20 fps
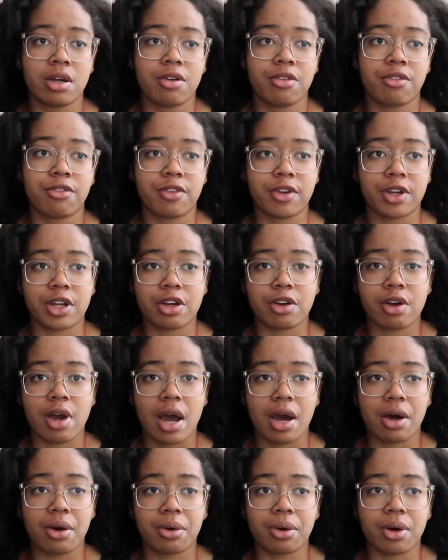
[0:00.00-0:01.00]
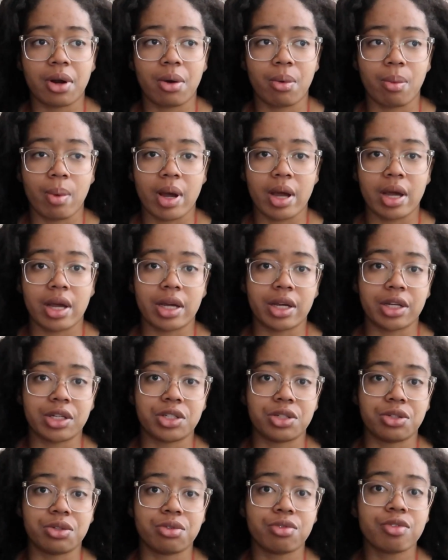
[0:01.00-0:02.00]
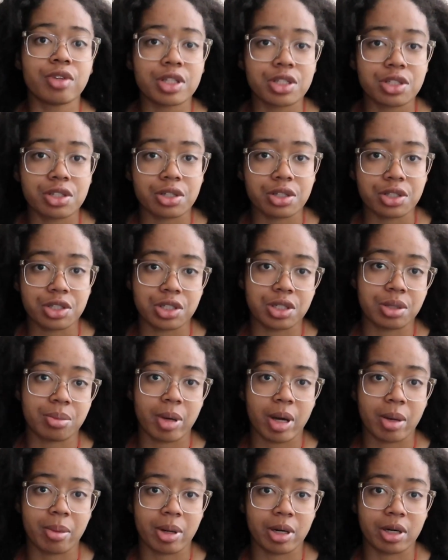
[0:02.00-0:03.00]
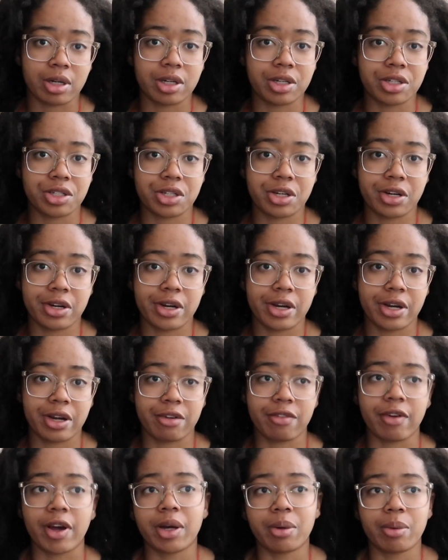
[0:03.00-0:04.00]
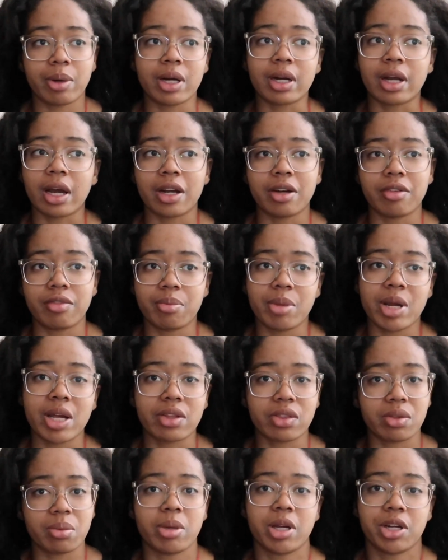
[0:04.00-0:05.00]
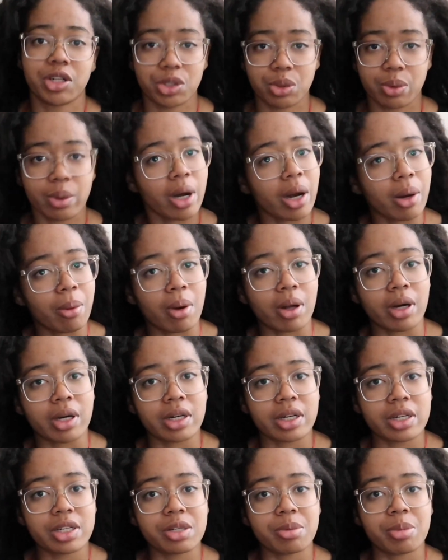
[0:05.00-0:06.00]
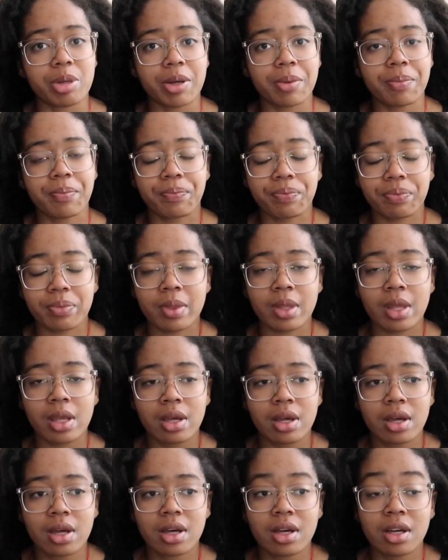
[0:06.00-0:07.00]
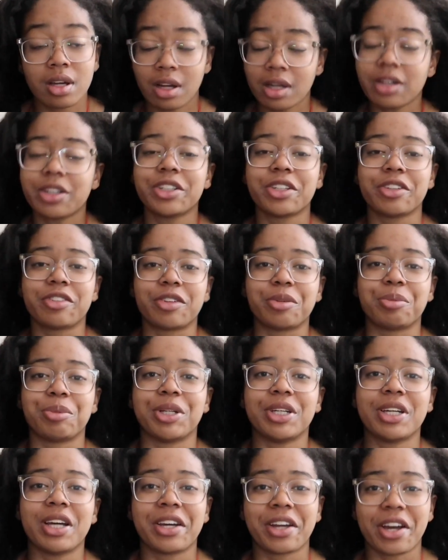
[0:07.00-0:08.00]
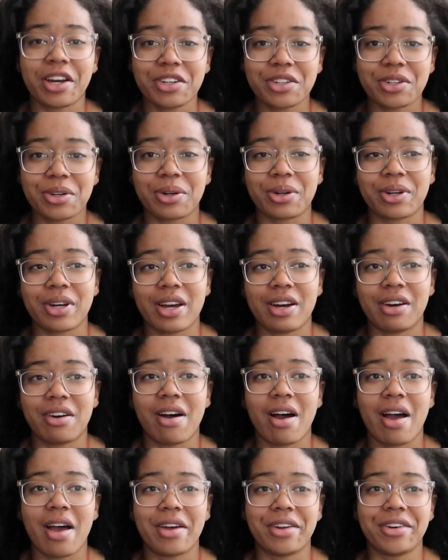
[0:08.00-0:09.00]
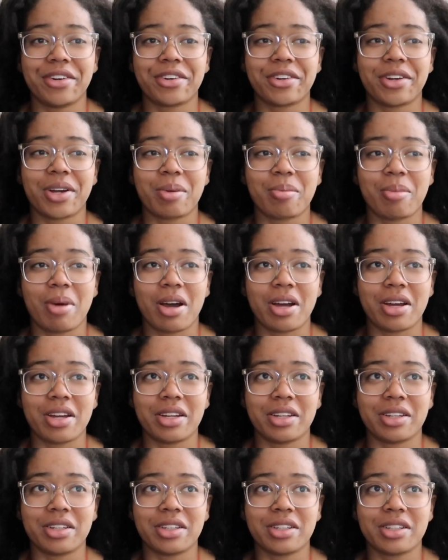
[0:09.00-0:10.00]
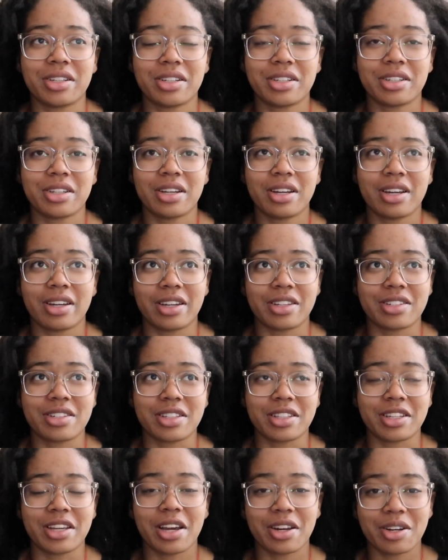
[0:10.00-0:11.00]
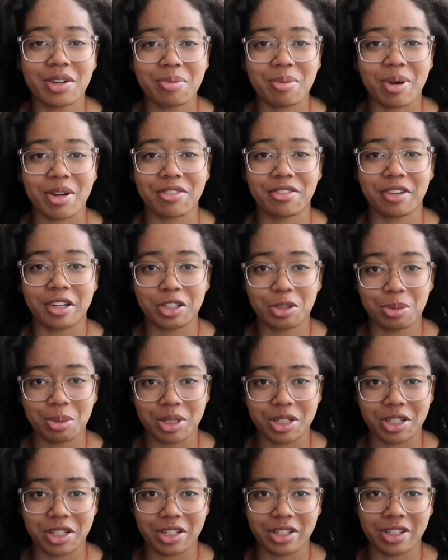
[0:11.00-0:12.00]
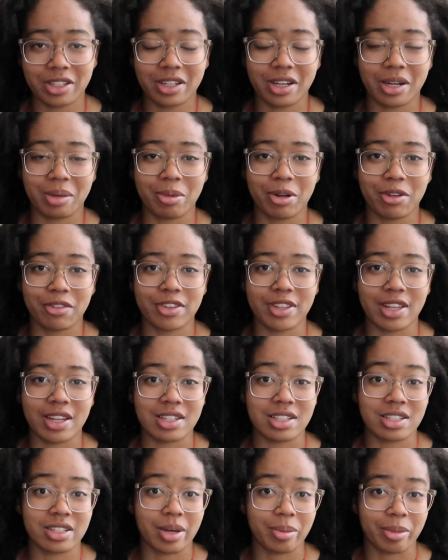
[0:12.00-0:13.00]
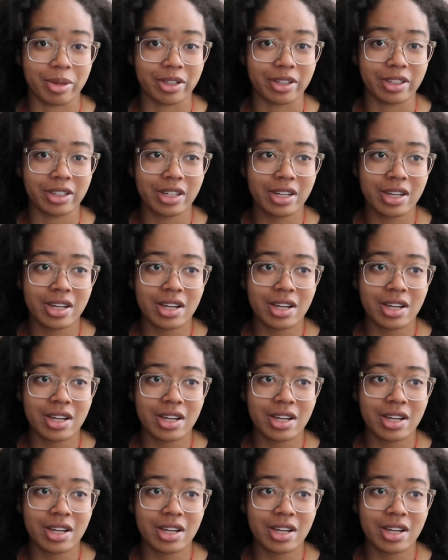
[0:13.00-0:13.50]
figure out a way to do research in biomedical engineering or find a way to kind of make the major what I wanted it to be. Luckily for me, I got to Cornell and during my, I guess at the end of my freshman year, um, over that summer,